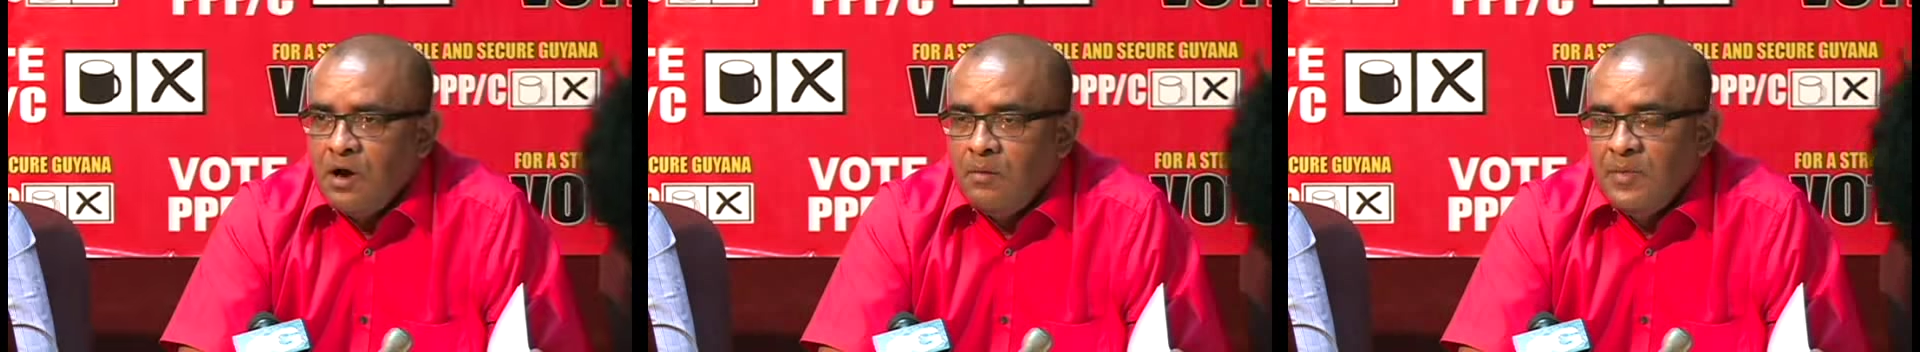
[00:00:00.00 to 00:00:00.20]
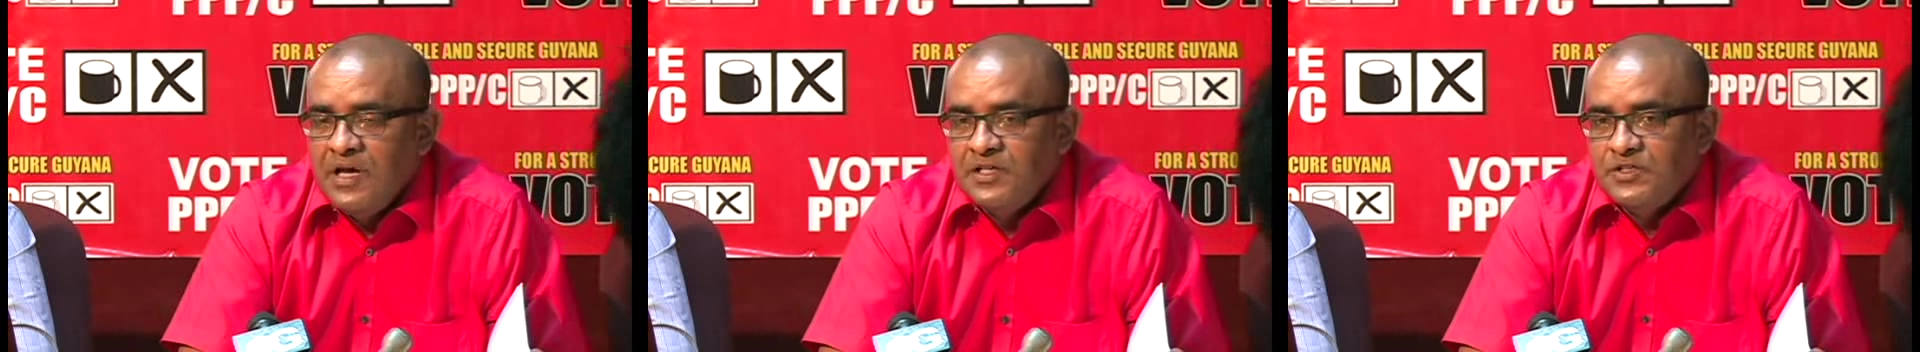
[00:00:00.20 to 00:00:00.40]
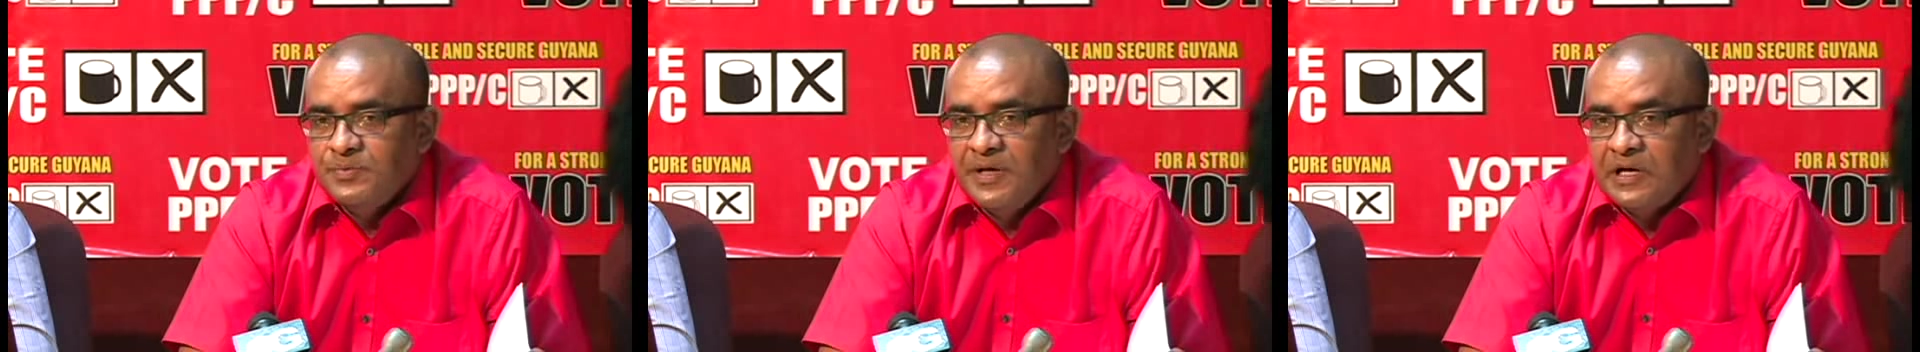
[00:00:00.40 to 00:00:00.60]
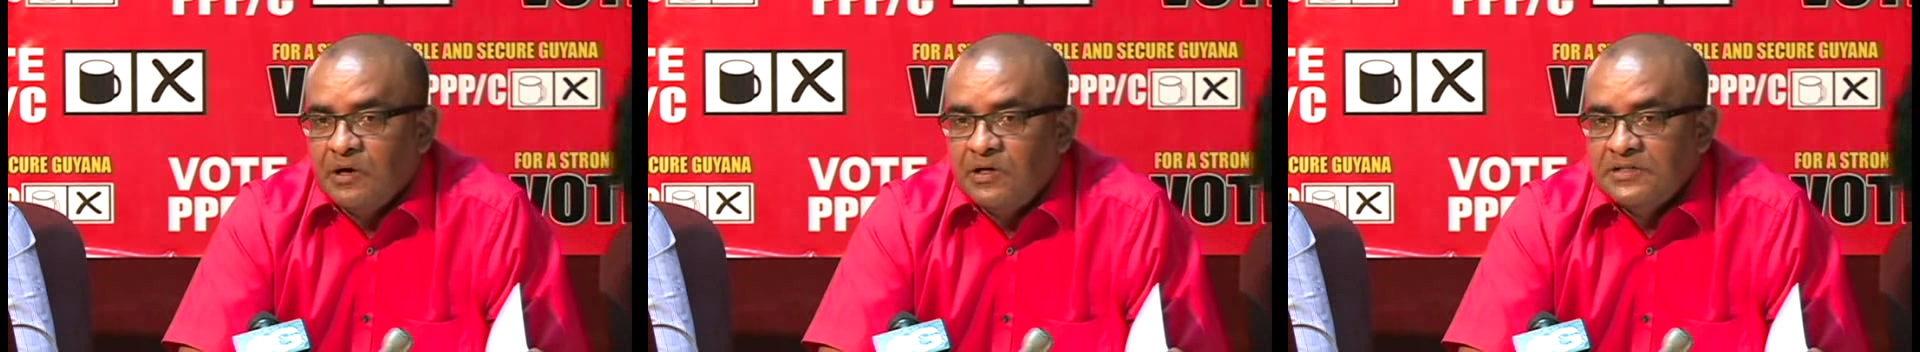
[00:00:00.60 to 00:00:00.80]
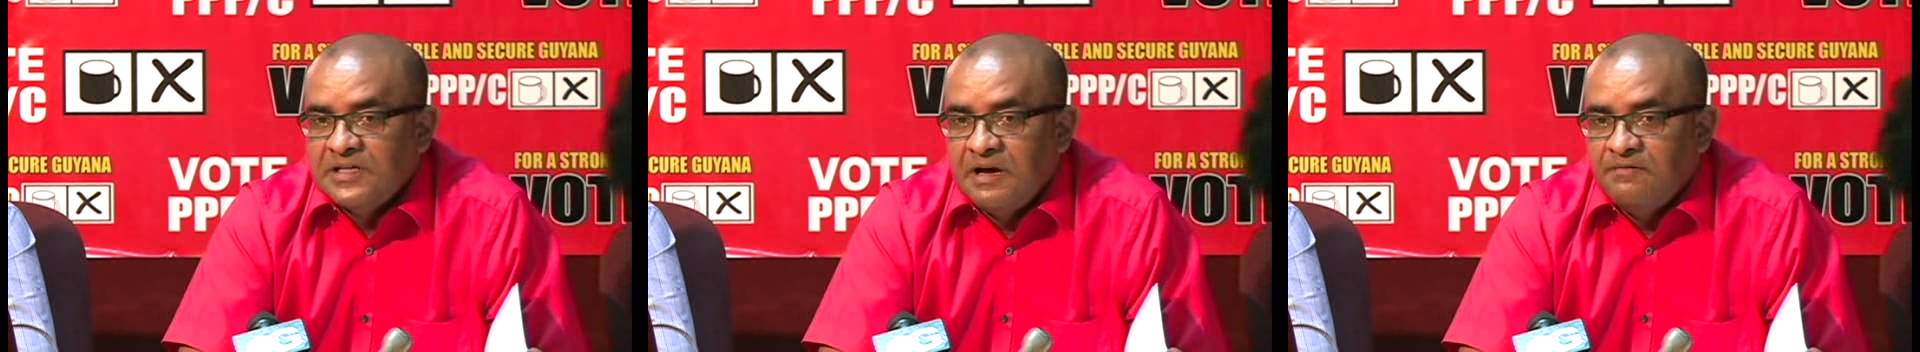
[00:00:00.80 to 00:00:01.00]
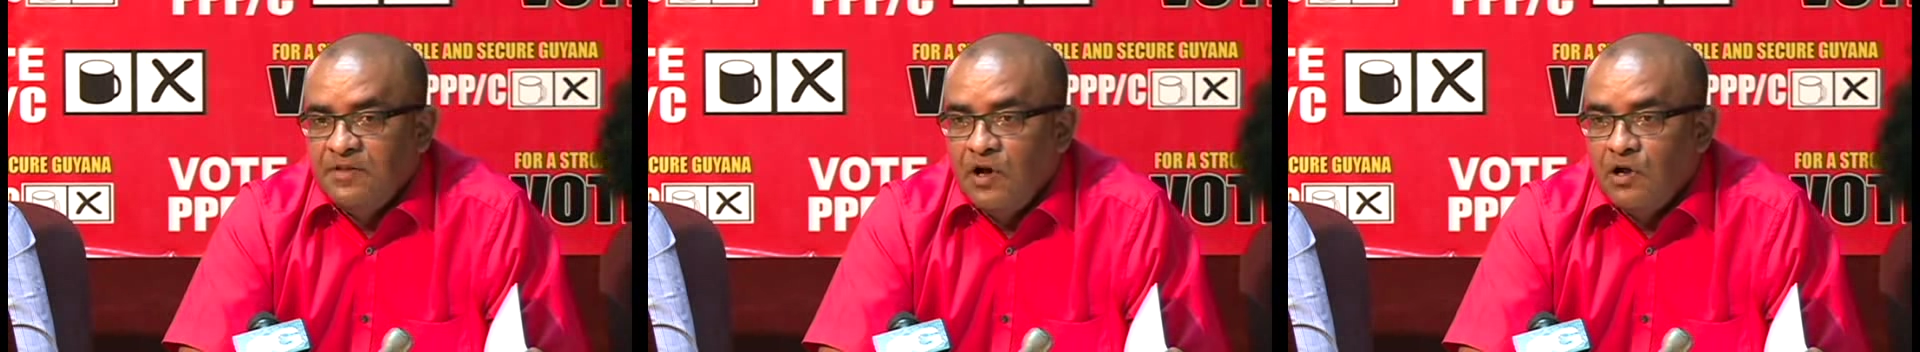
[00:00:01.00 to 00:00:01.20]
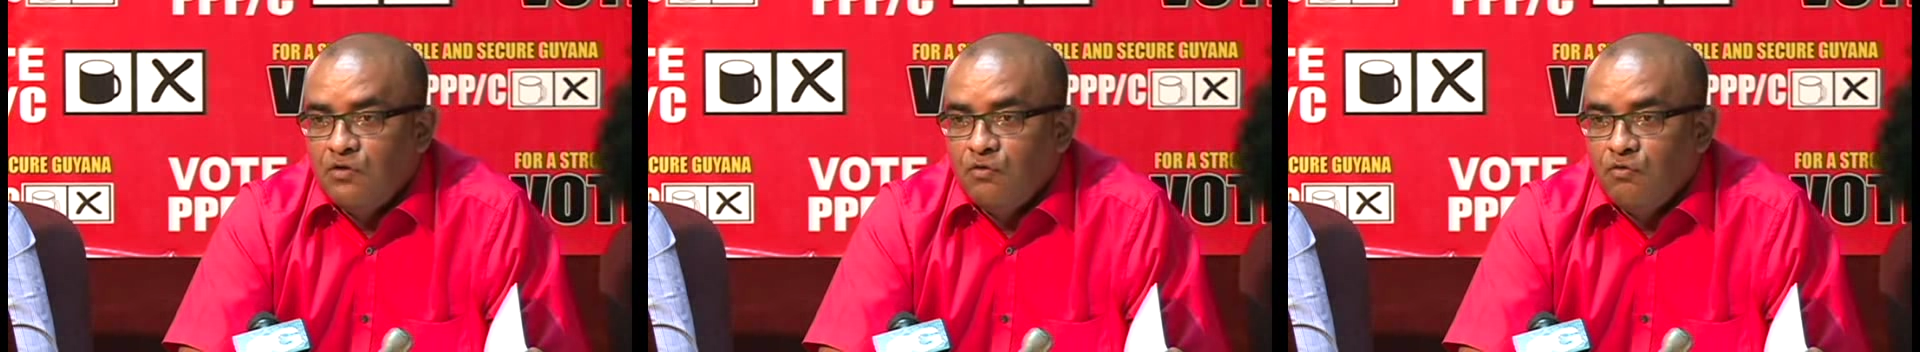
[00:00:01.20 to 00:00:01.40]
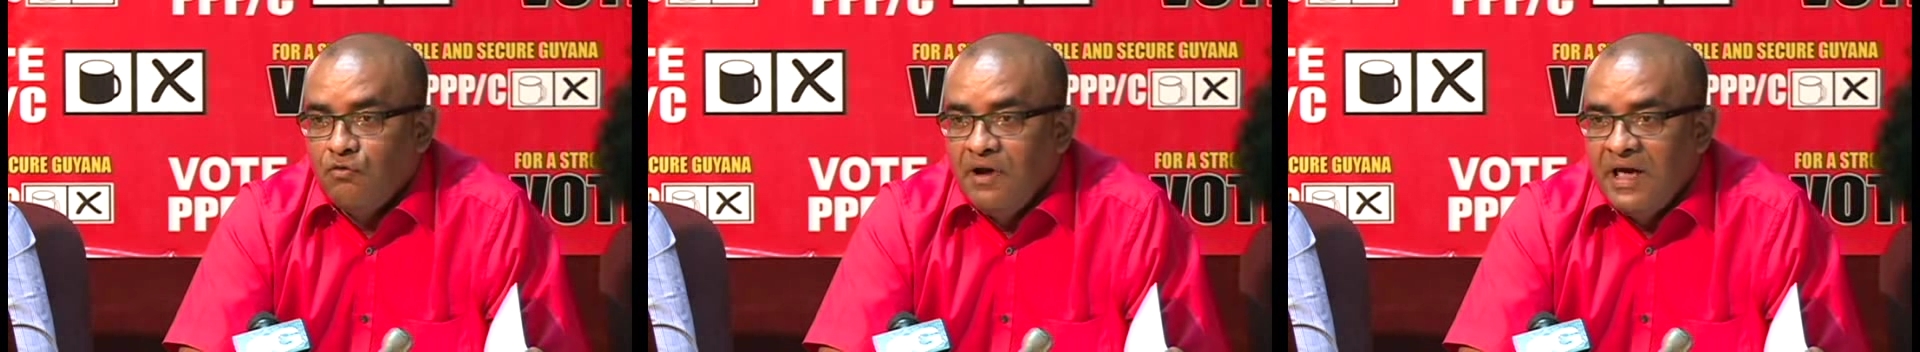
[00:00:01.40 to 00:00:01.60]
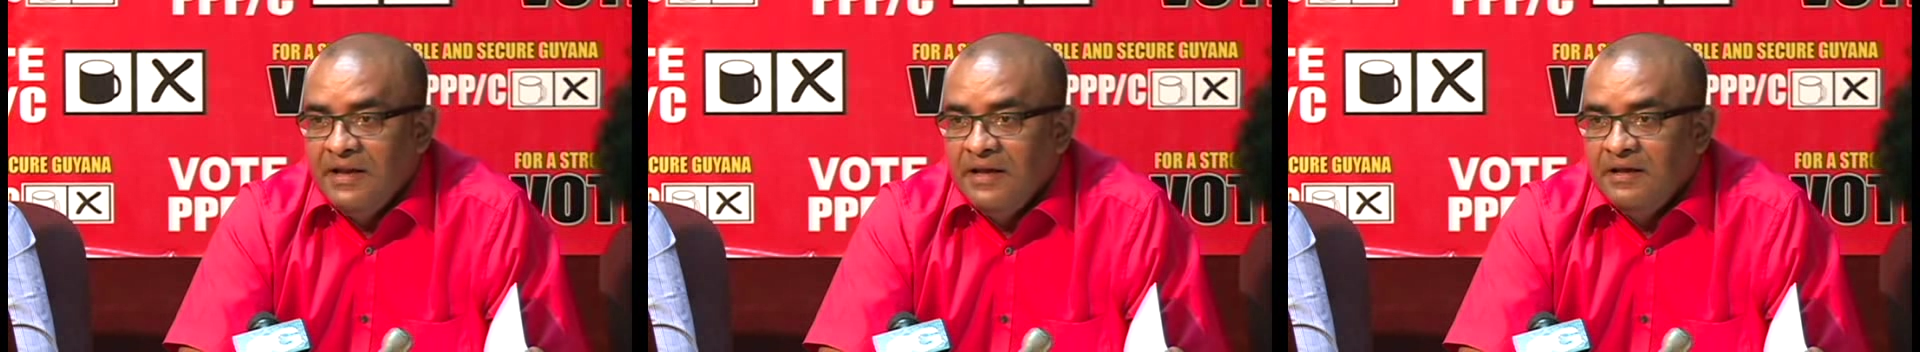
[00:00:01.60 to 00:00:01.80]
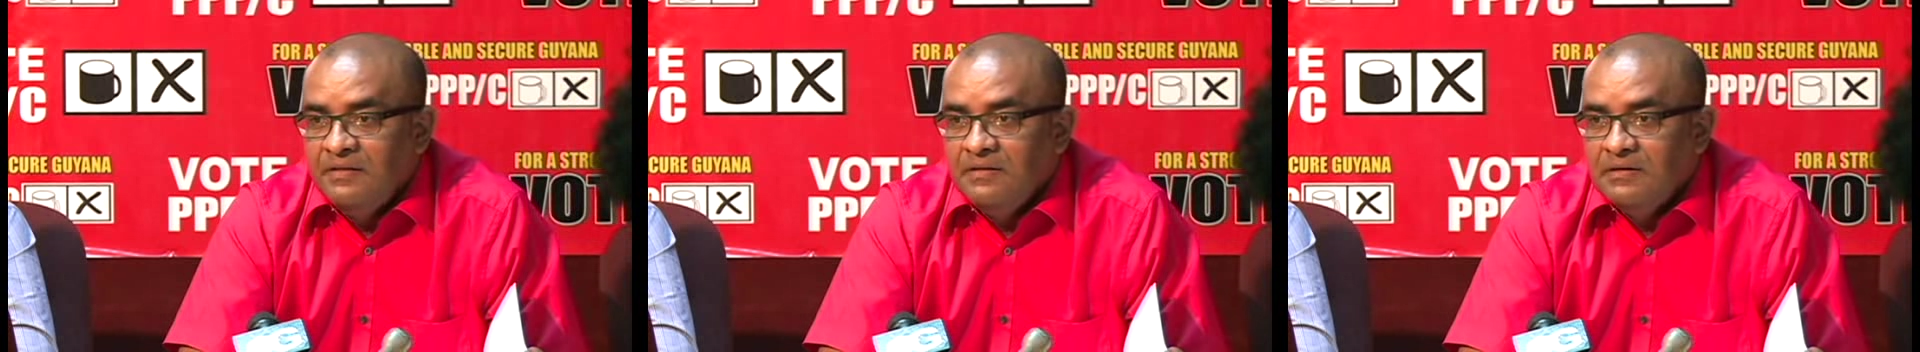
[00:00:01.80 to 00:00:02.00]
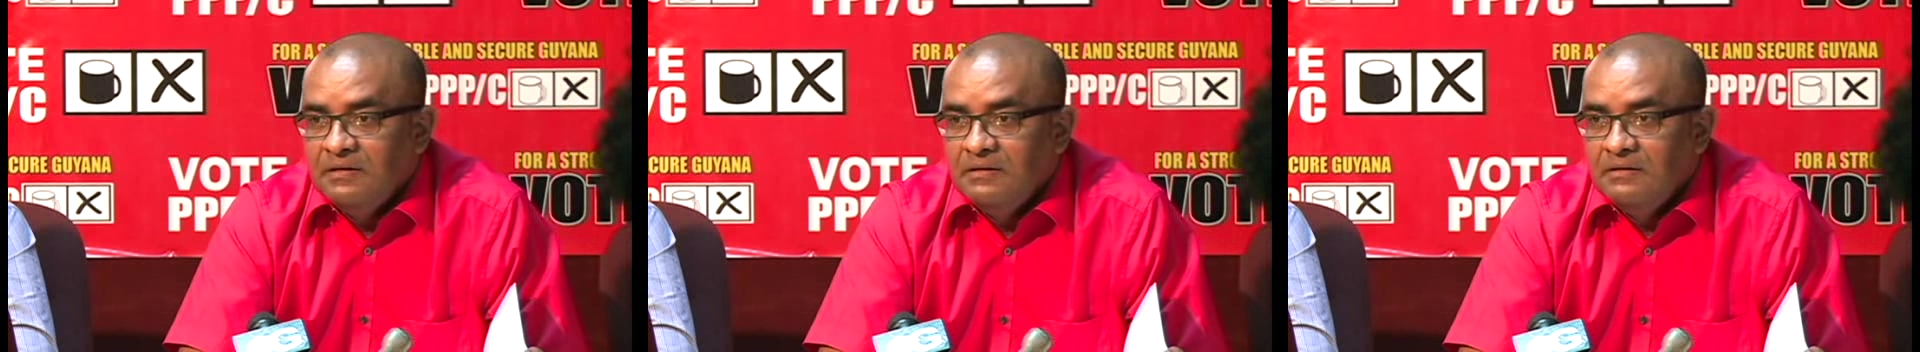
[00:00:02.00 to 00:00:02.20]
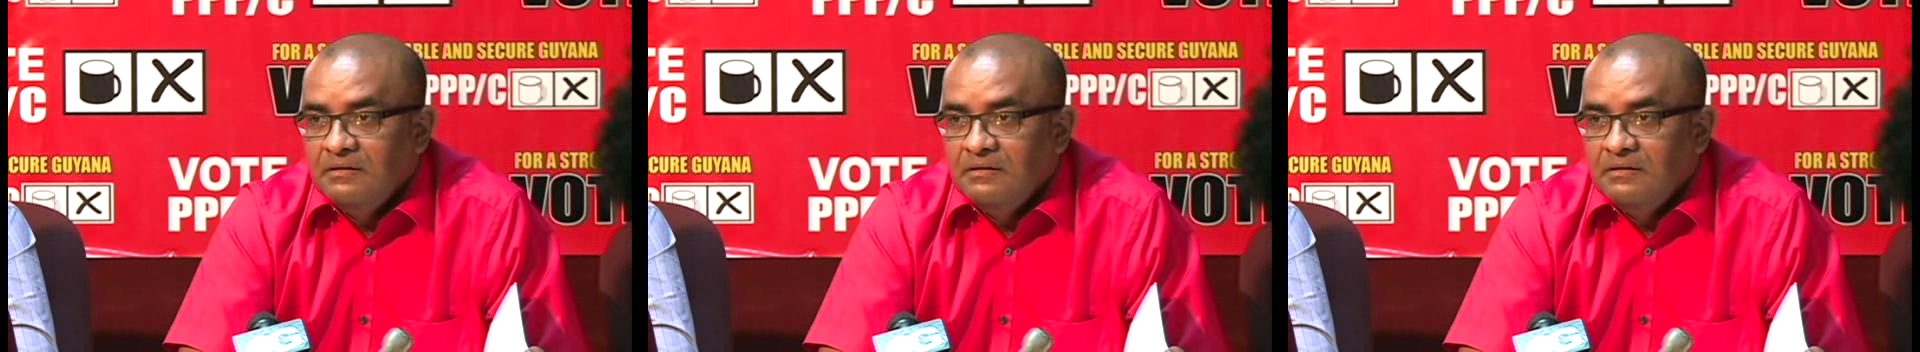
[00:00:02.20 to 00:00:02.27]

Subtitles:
comments because I've not read it